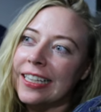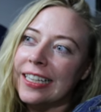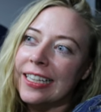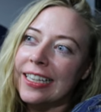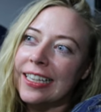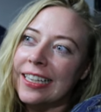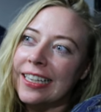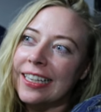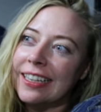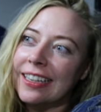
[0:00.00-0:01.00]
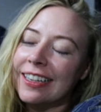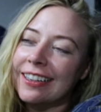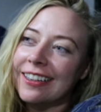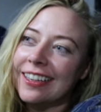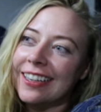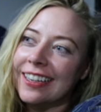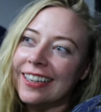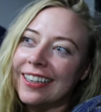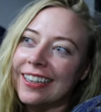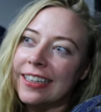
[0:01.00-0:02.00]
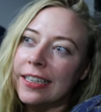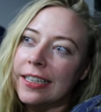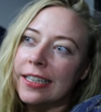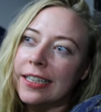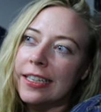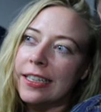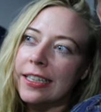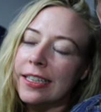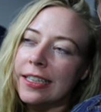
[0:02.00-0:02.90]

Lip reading: No words are spoken by the person on screen.